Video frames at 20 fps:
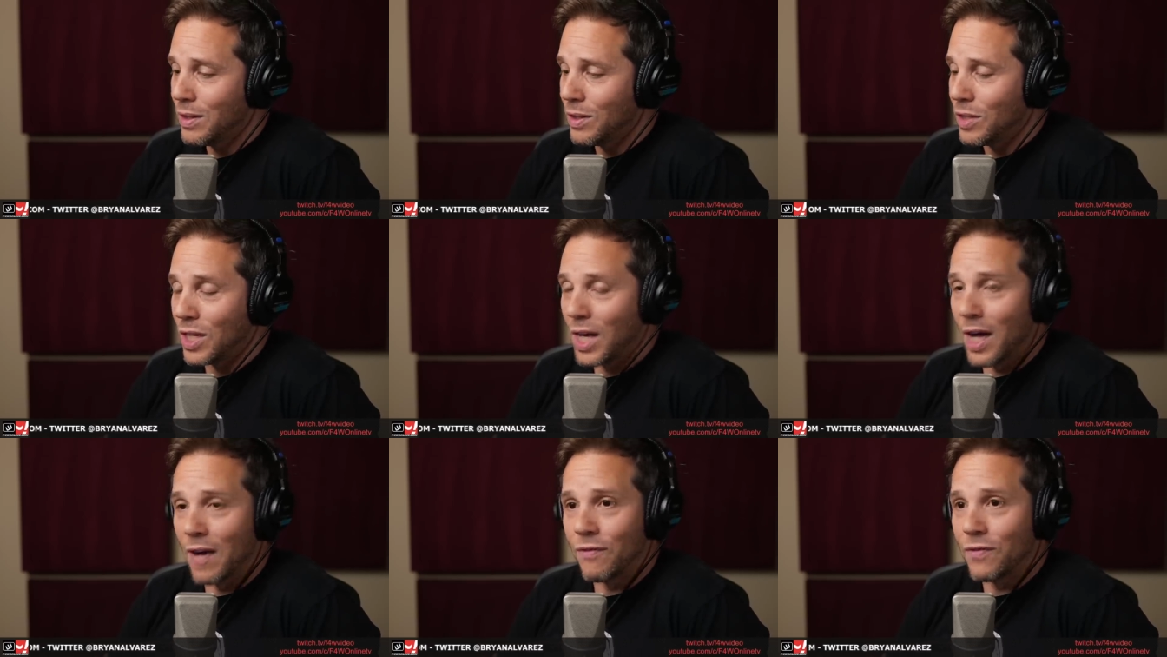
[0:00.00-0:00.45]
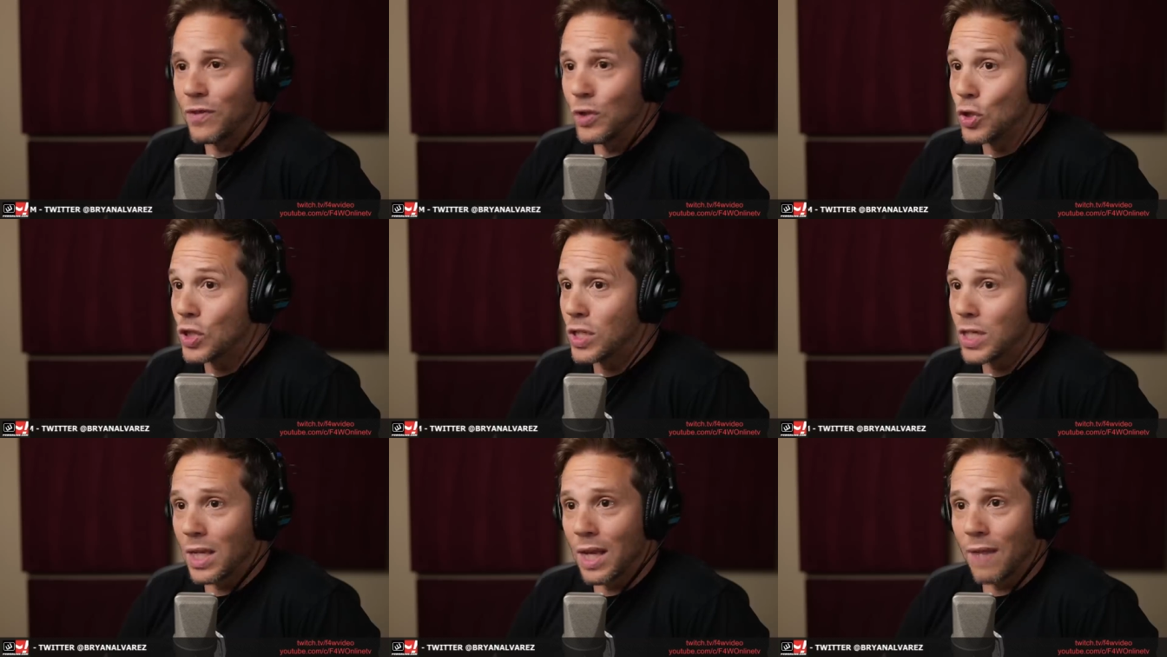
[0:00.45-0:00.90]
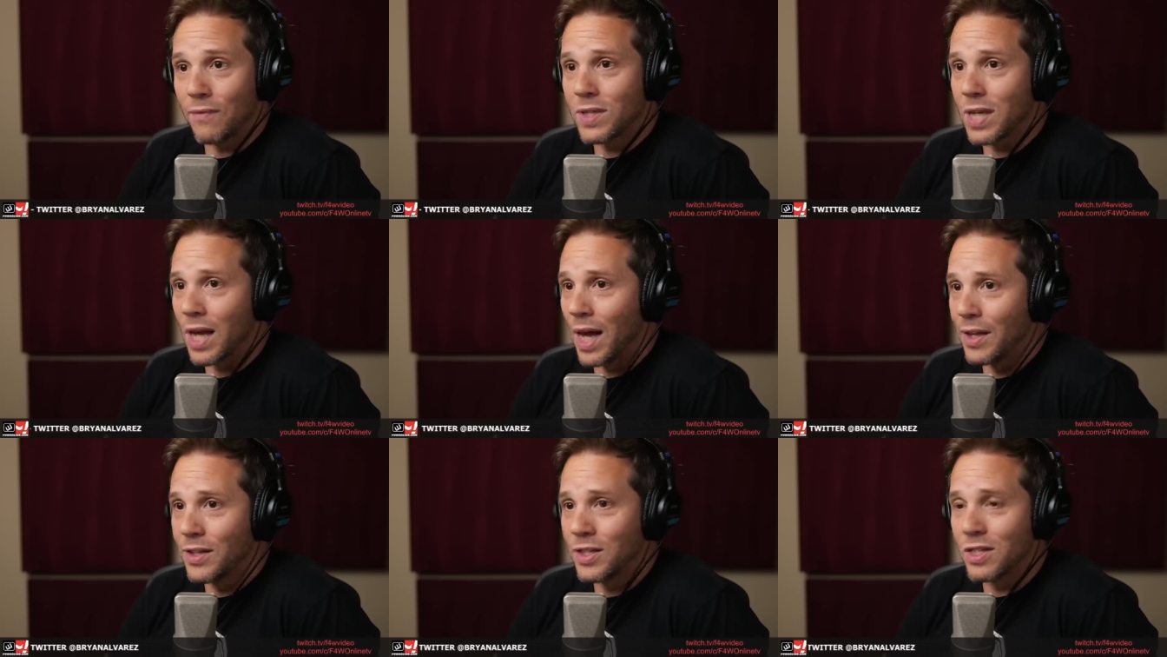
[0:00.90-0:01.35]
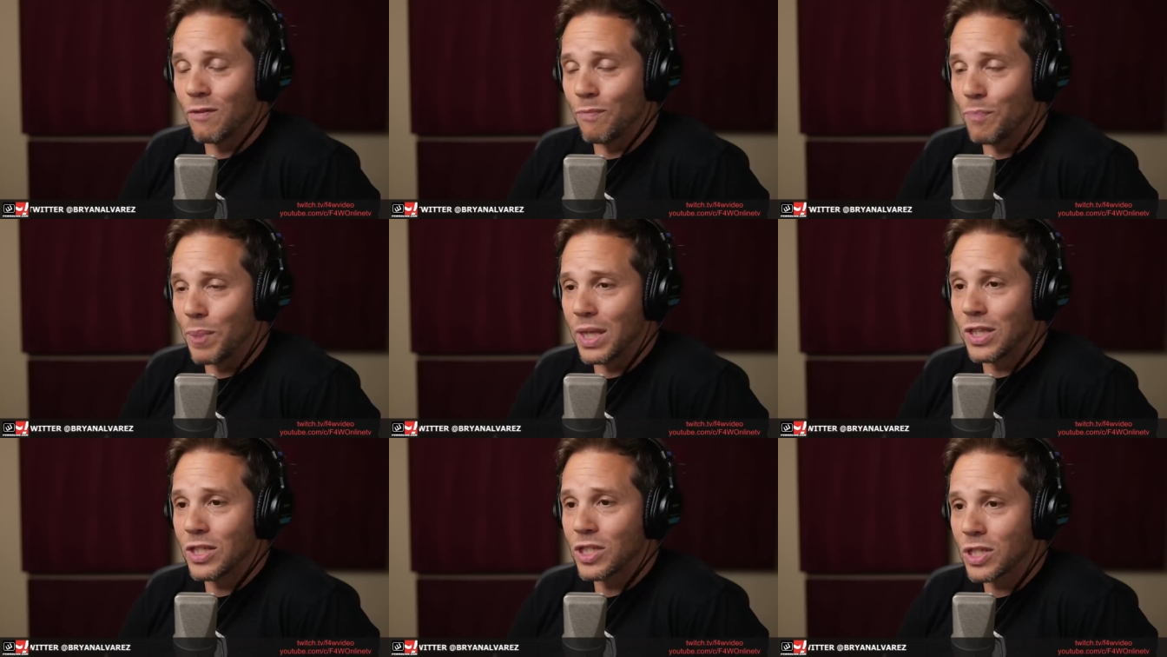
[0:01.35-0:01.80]
You have you still have tons
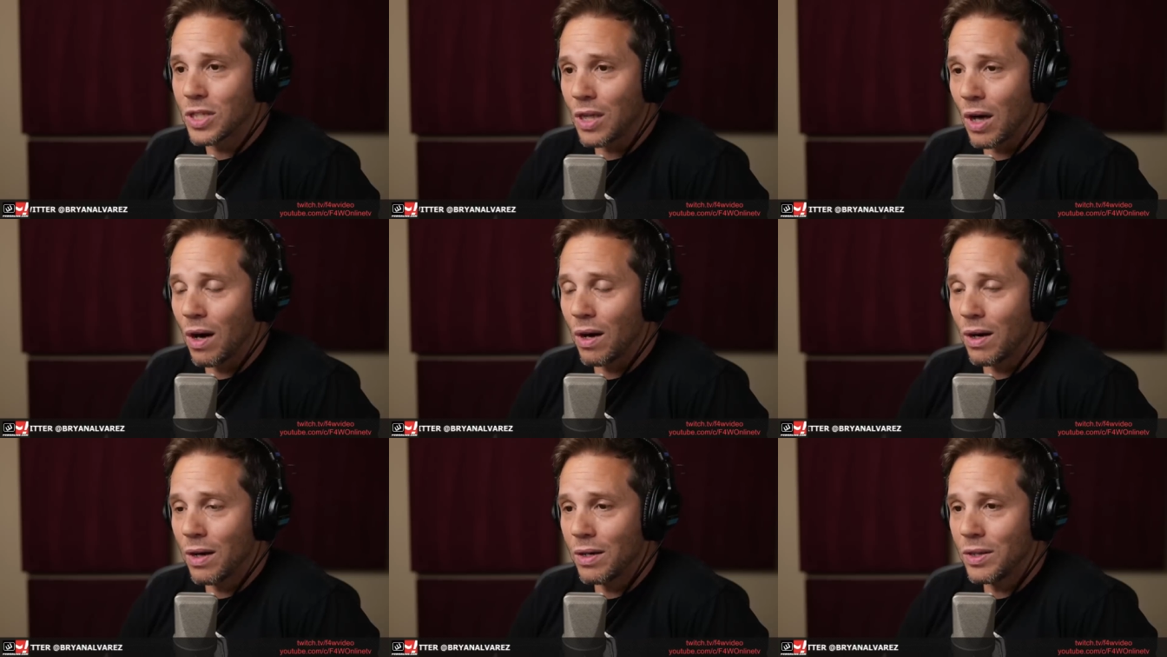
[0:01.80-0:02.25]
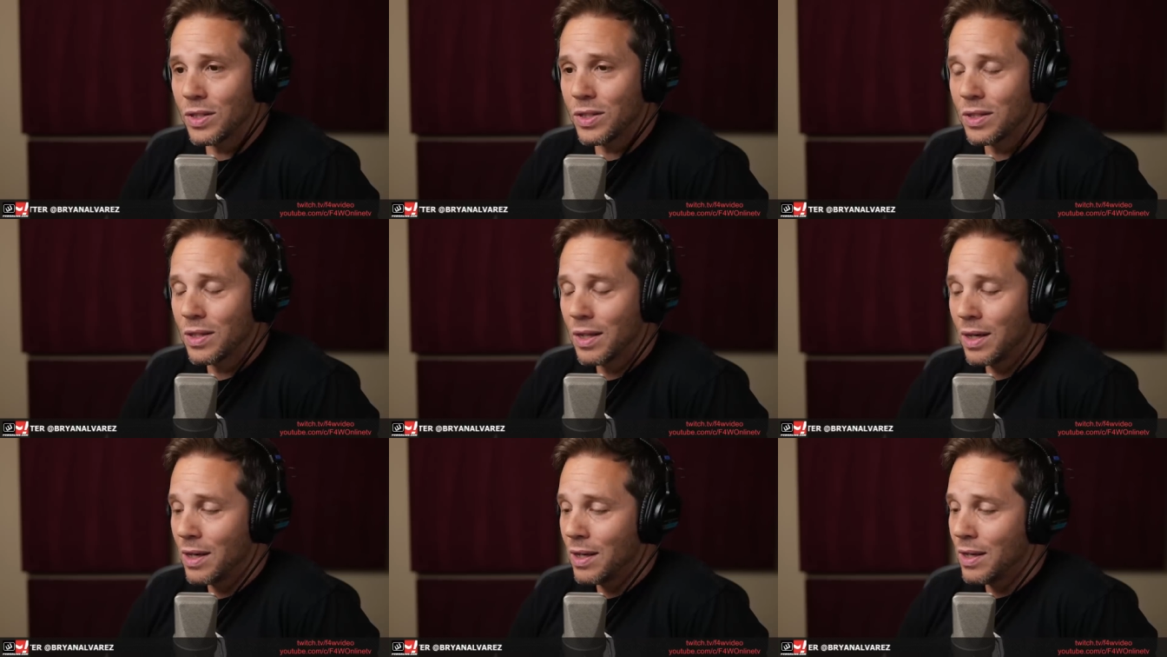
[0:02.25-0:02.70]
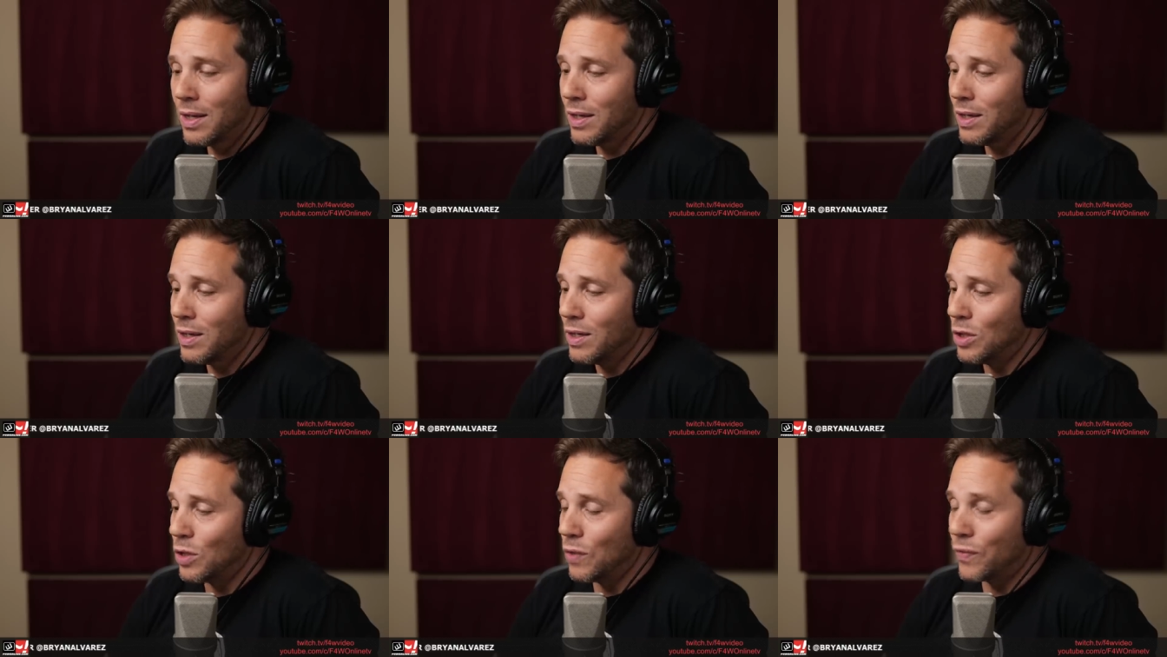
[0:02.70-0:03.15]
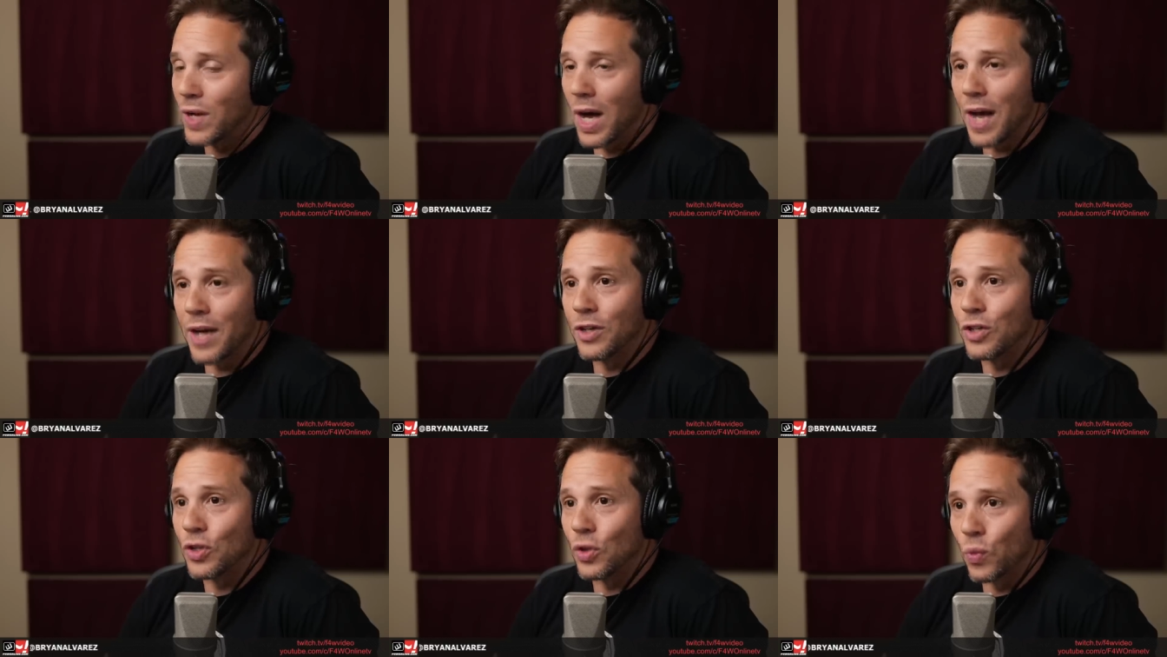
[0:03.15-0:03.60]
of big stars. You've
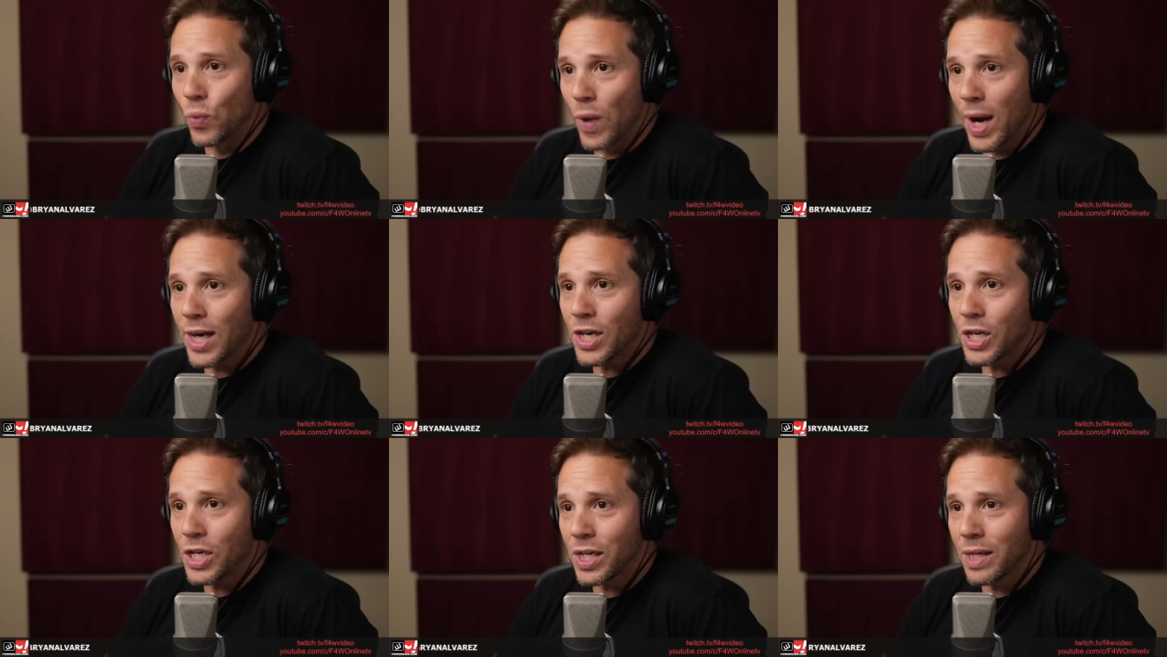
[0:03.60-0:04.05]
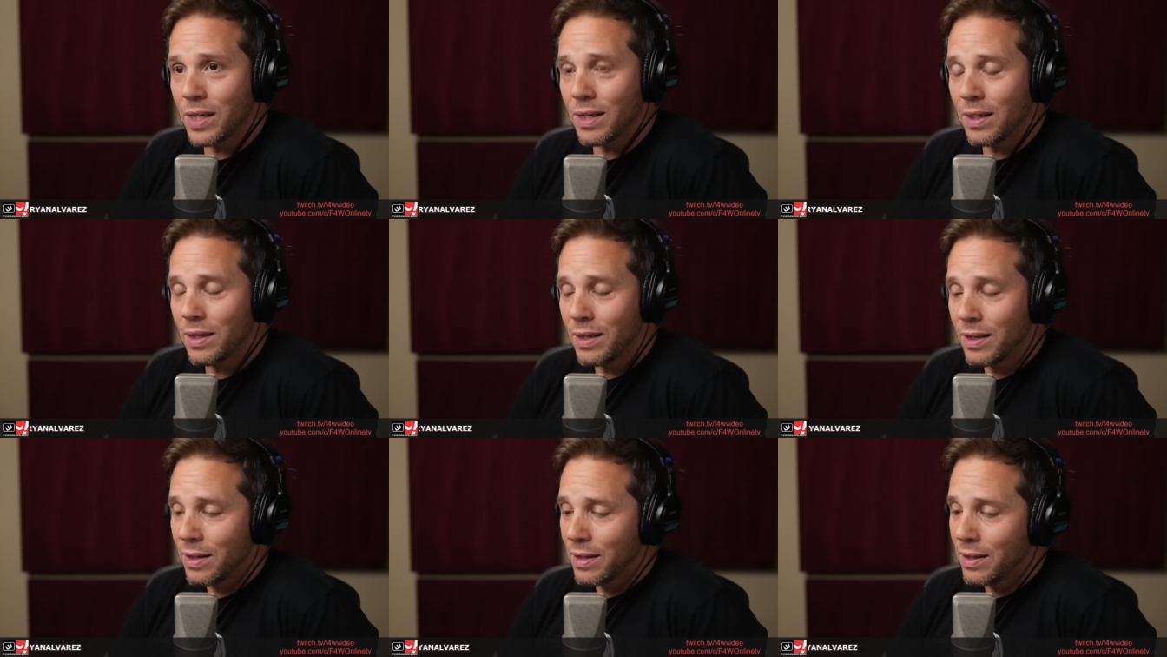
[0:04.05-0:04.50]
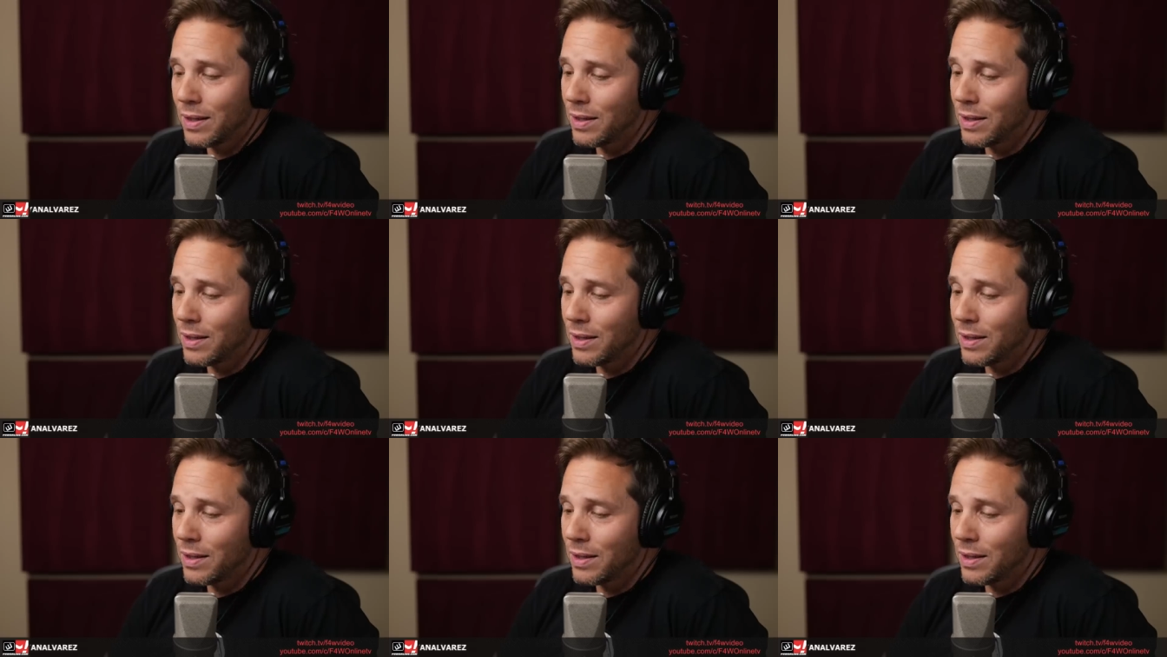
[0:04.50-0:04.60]
got a direction.